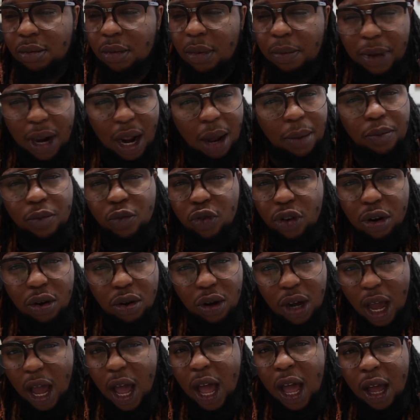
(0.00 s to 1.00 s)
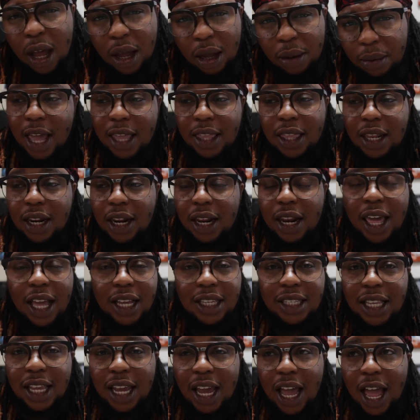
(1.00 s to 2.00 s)
But I'm real calm. And then the
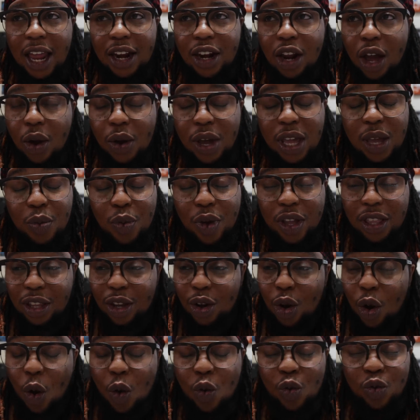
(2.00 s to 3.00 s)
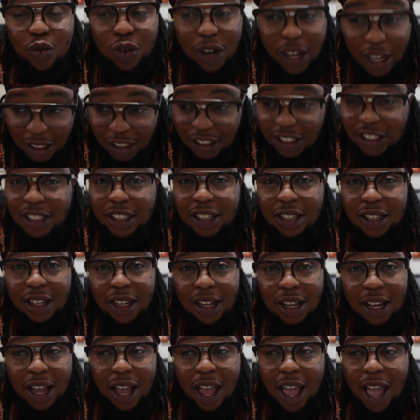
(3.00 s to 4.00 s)
next thing I know, he went to go reach.
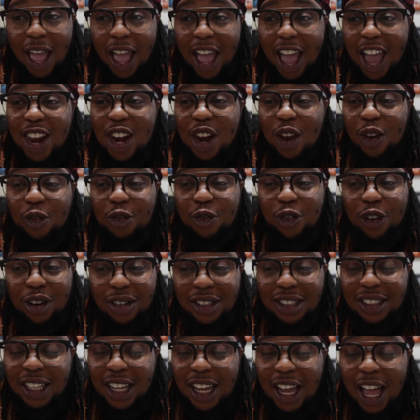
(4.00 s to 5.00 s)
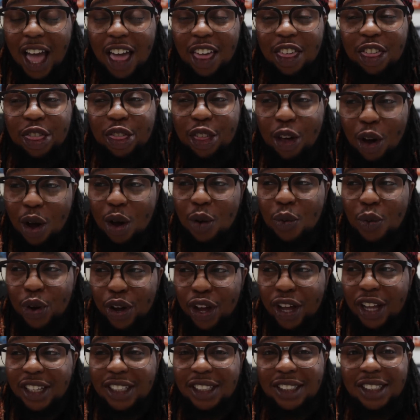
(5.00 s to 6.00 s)
And the first thing I thought
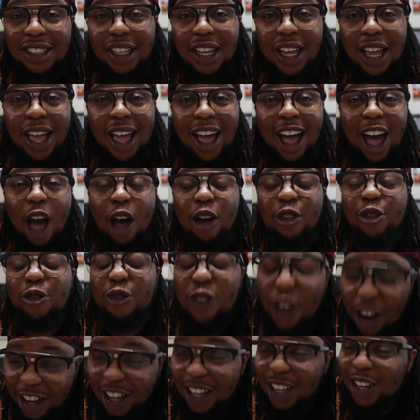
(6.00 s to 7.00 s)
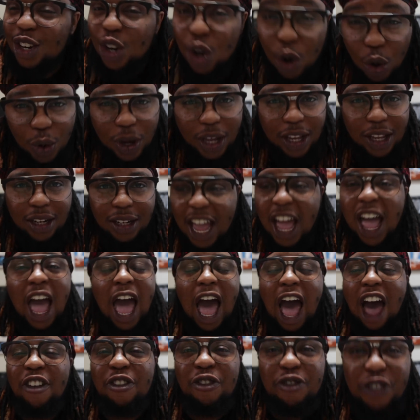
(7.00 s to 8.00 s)
was, I fucking knew it.
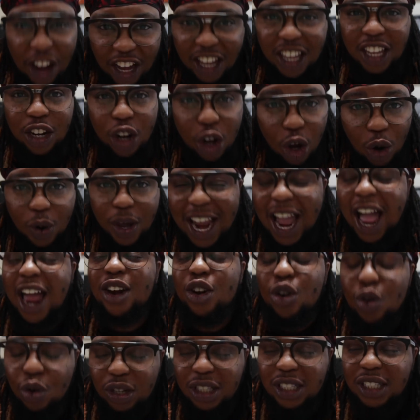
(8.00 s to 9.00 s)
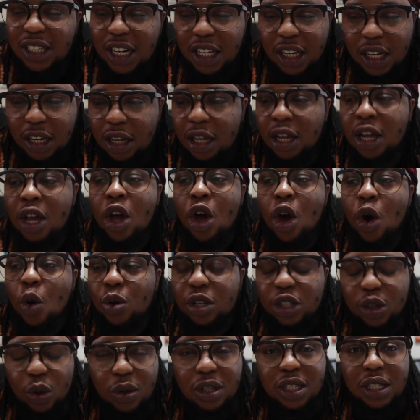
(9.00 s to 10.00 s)
I fucking knew it. I knew this nigga
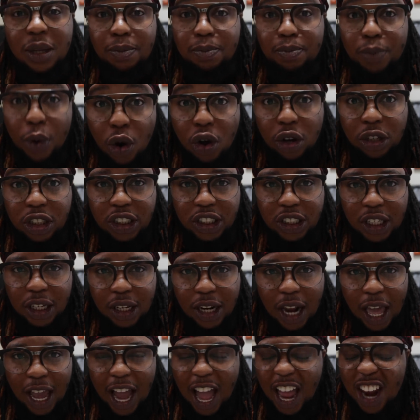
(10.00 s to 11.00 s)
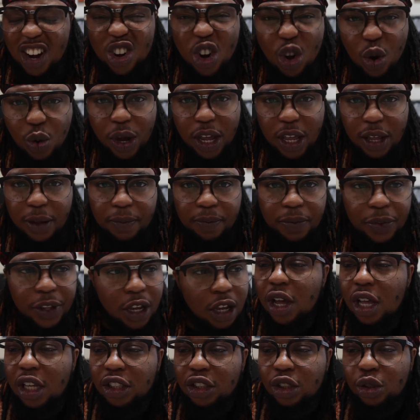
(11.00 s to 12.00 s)
was on some bullshit. Like, I knew it.
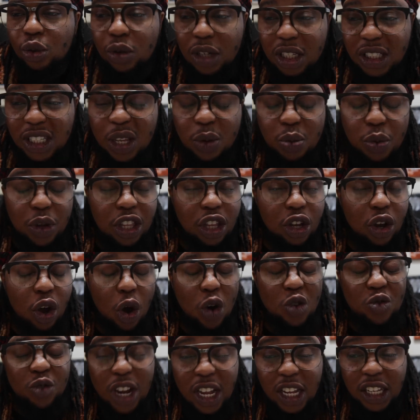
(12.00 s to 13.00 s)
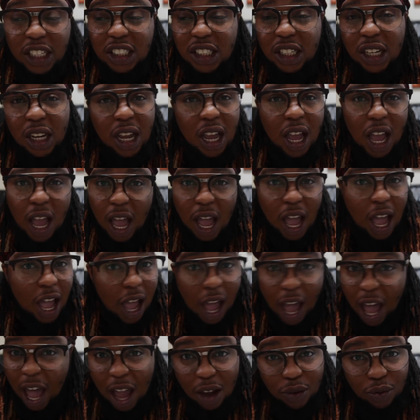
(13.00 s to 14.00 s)
As soon as he went to go reach,
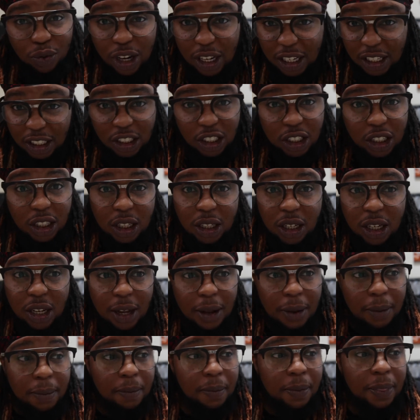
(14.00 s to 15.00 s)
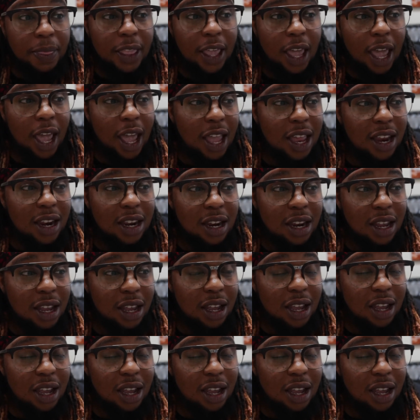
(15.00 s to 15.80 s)
I reached. And